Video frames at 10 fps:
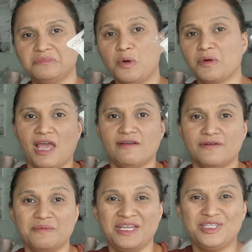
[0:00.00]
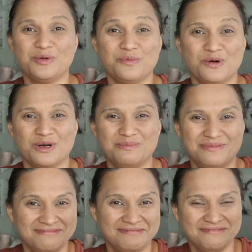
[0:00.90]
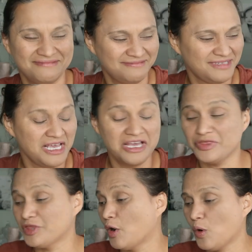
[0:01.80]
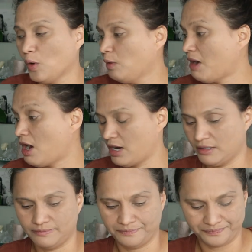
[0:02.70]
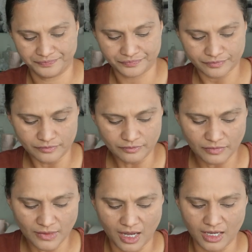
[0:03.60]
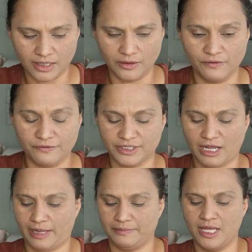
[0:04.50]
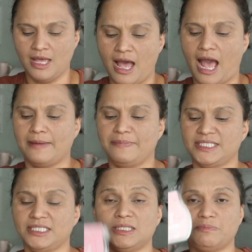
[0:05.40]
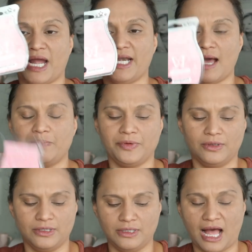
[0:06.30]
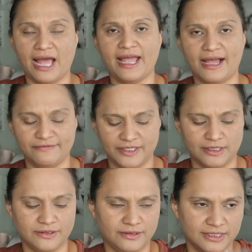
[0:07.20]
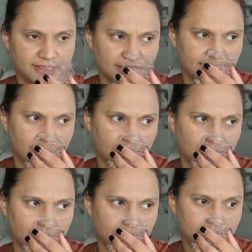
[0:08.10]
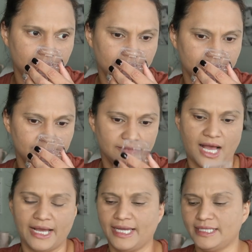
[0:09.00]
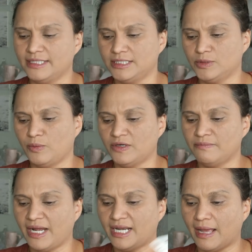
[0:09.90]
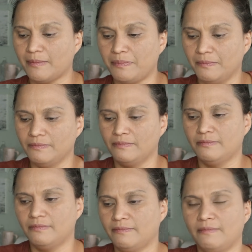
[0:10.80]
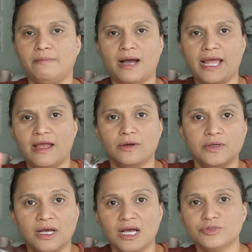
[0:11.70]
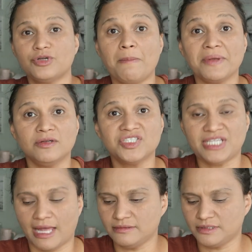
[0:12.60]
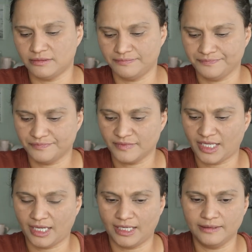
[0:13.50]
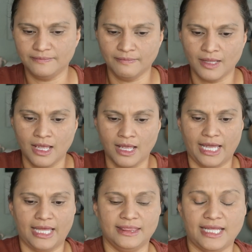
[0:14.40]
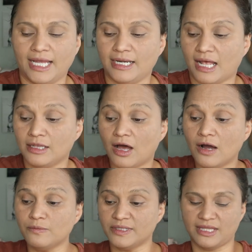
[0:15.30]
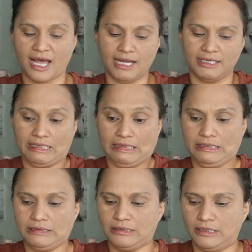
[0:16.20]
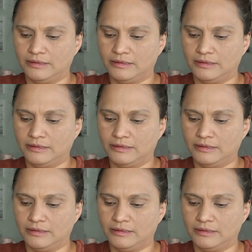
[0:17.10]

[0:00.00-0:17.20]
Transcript: okay for me to warm the whole bar uh, over time. Hibiscus pineapple, I have this onto the Scentsy Club. Again, this is one of my, like, my tropical scent, okay? And then along with that is,